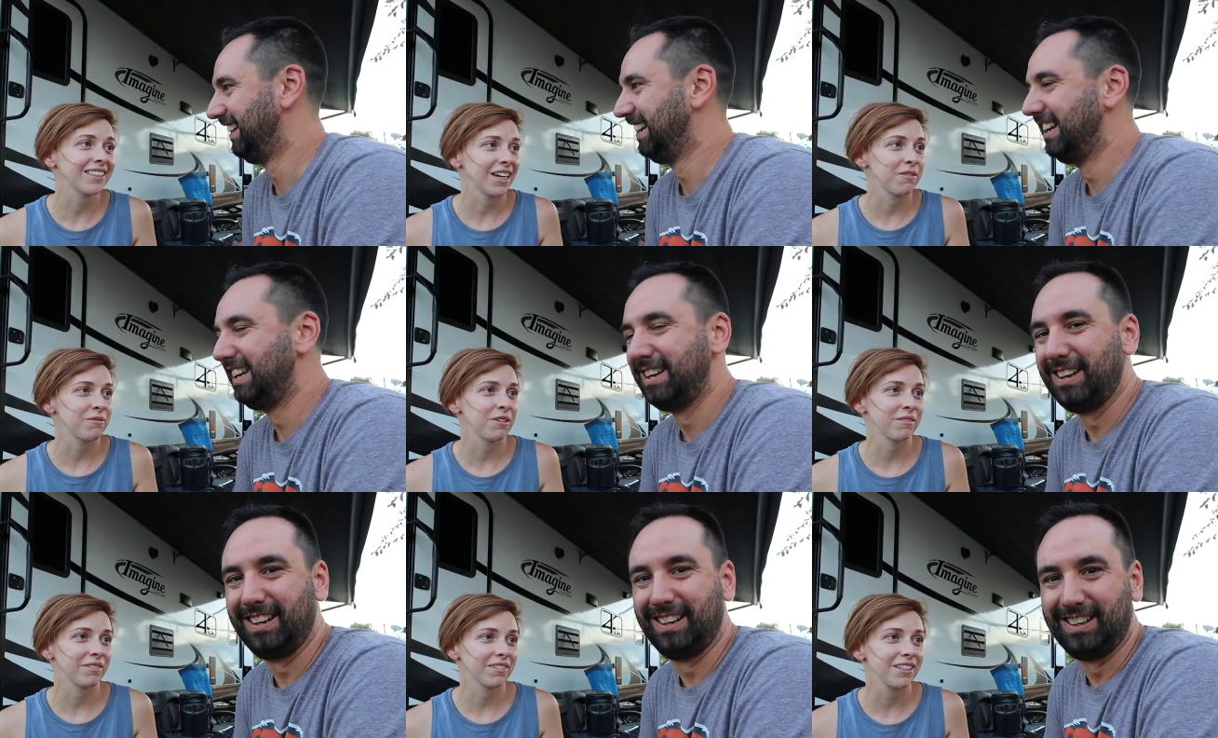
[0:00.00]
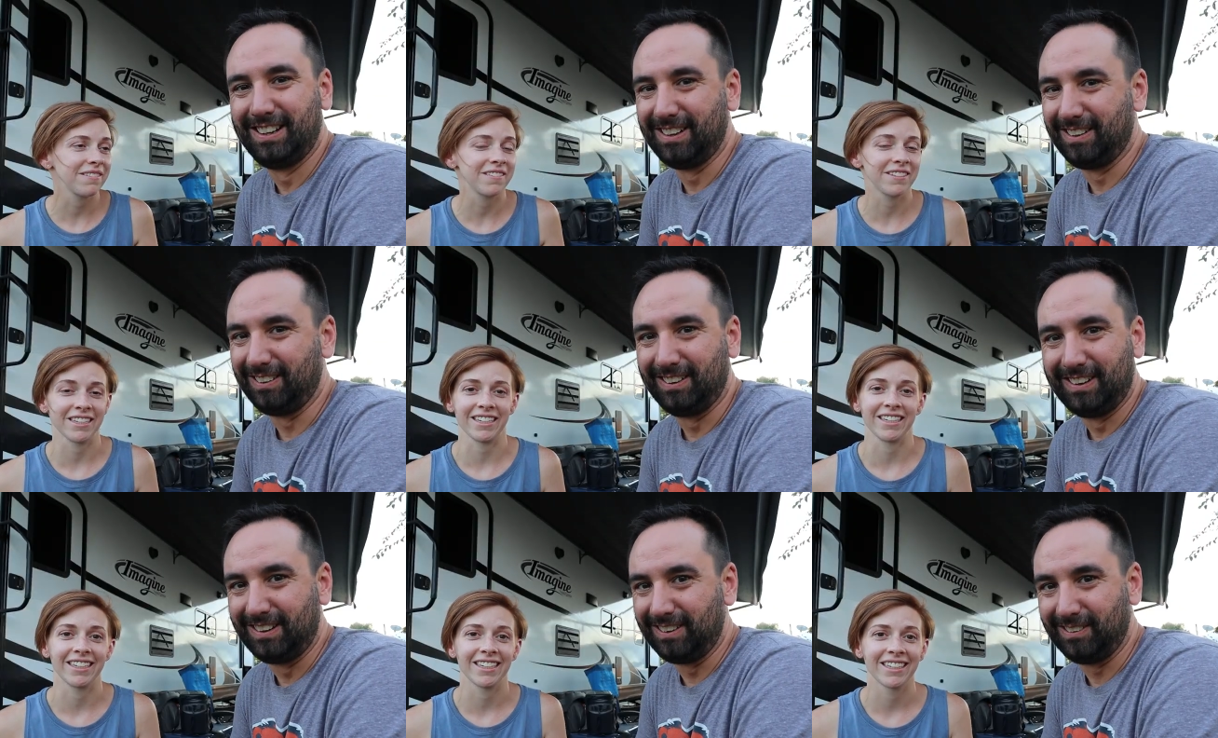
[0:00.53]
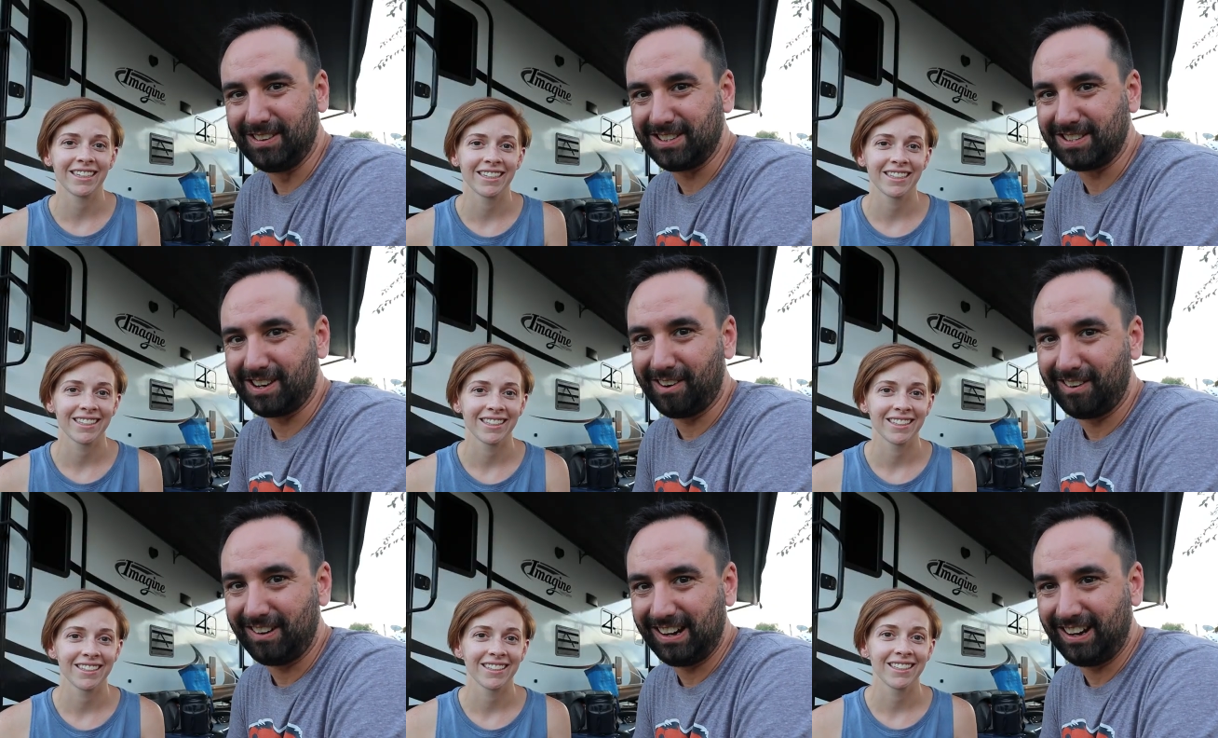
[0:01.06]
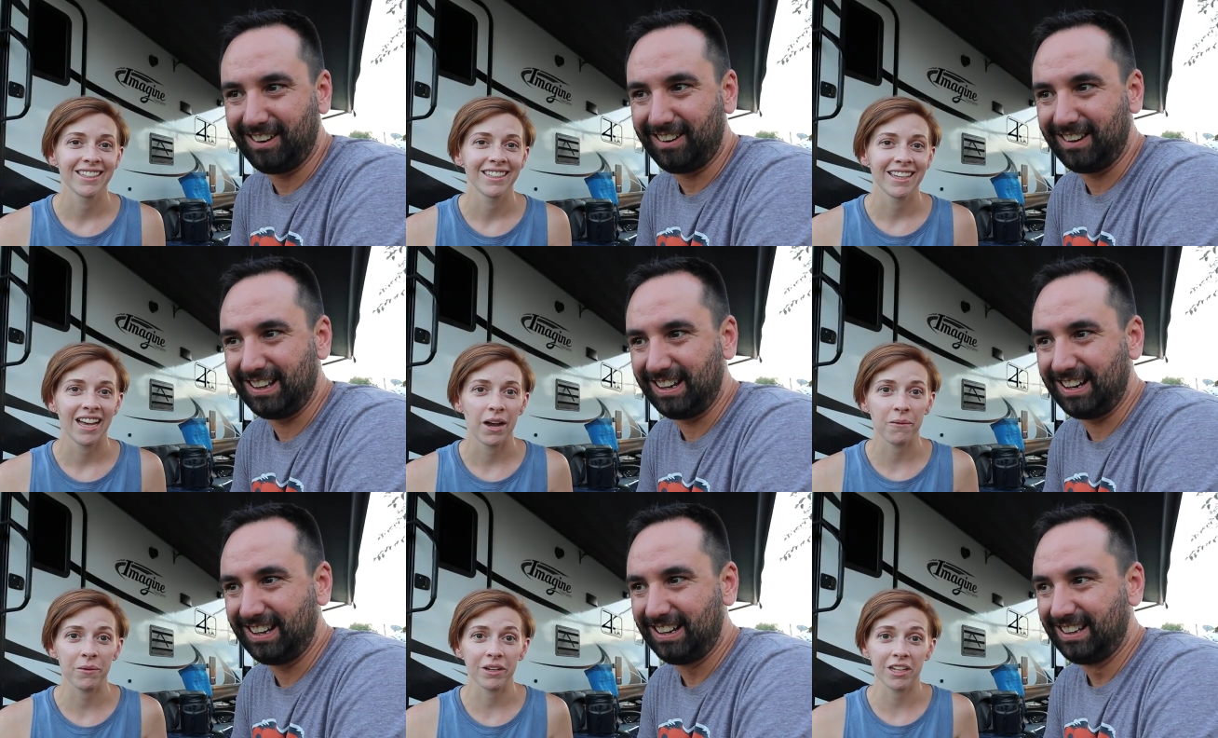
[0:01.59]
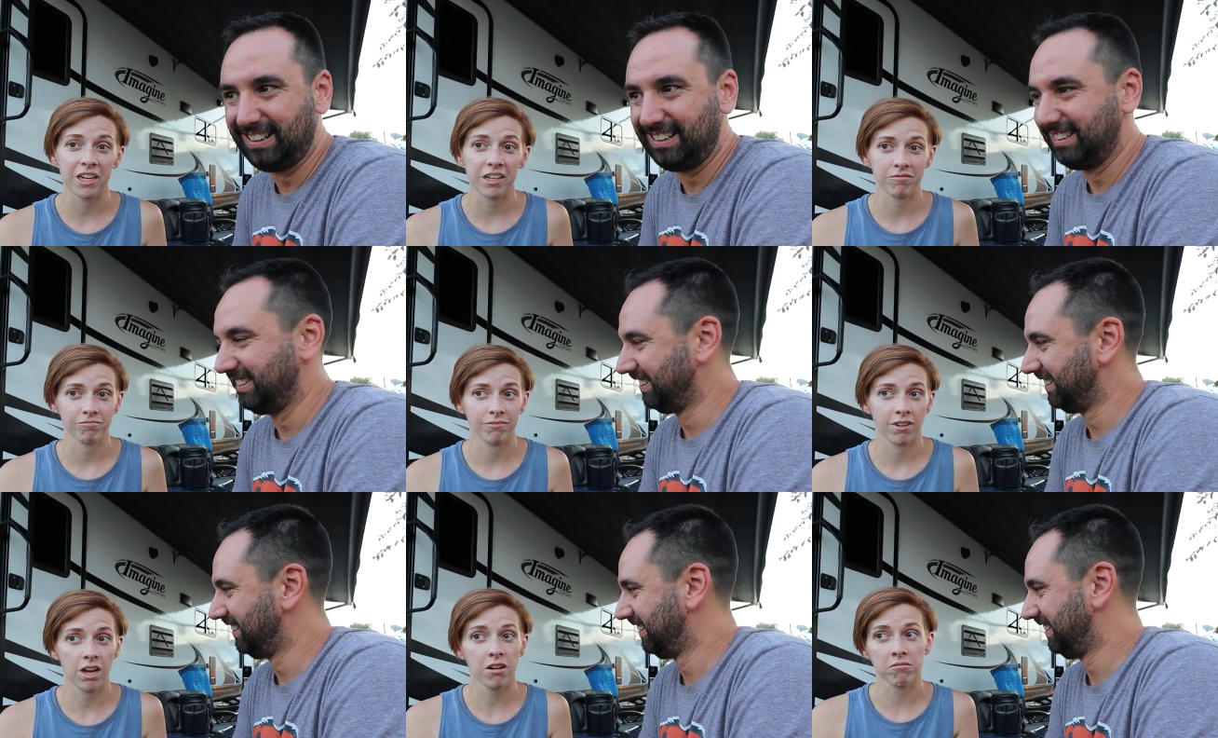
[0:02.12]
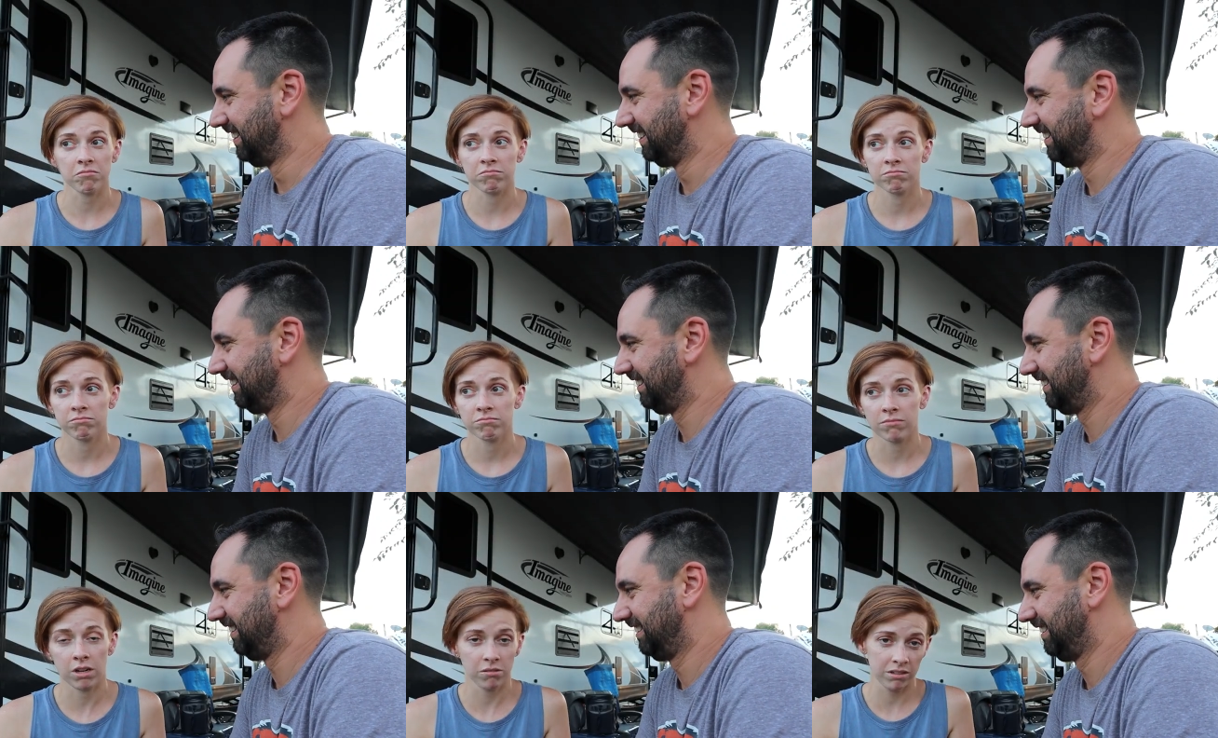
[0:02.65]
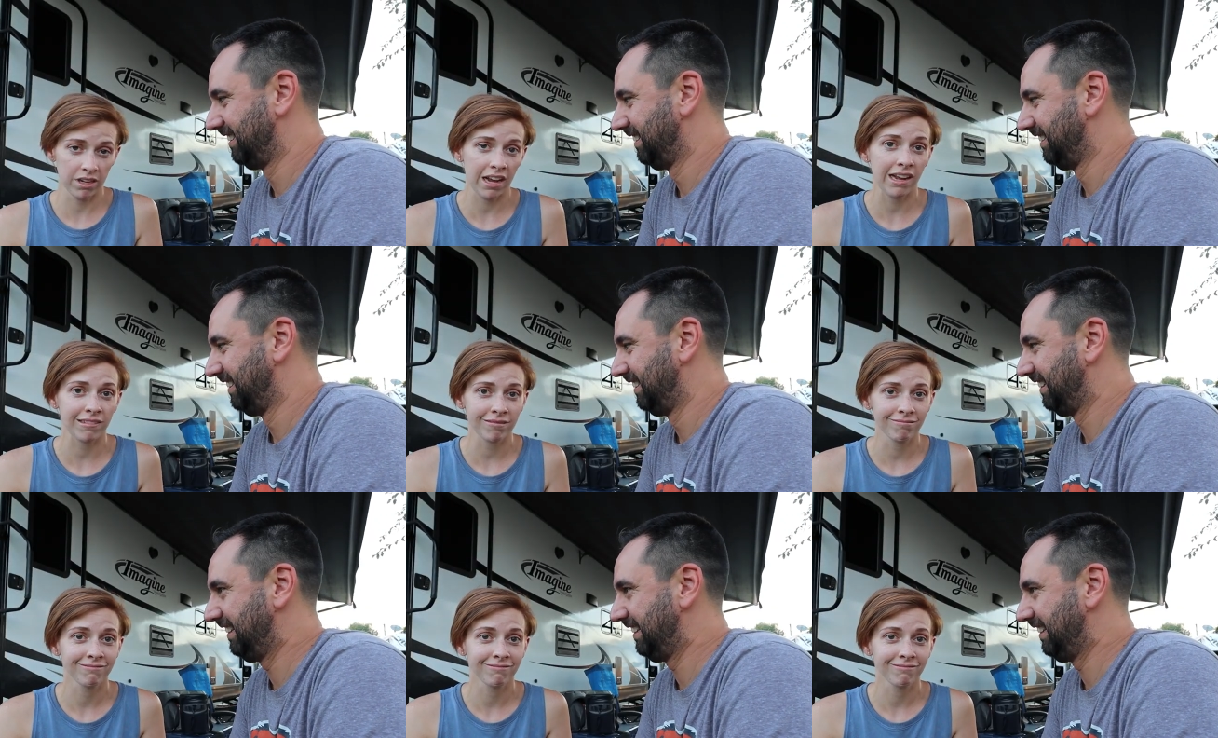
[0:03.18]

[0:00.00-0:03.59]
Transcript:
Speaker 1: time we've lived here,
Speaker 2: was going on.
Speaker 1: And we're like, oh, okay.